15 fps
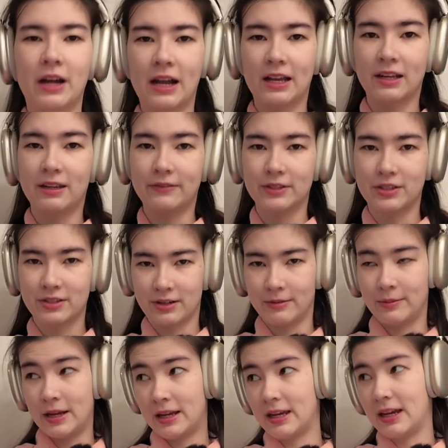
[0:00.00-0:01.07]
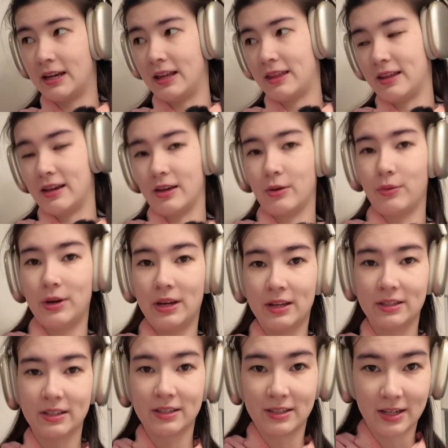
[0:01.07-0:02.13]
I can even start making anything, we need
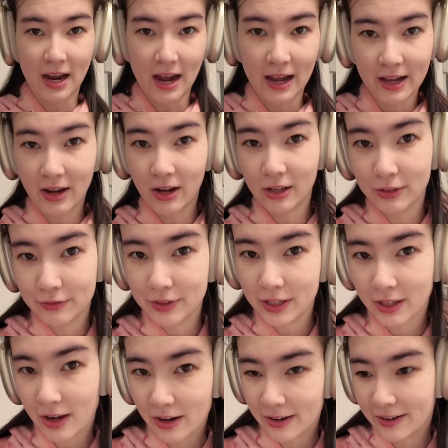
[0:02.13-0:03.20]
to dye all of the yarn.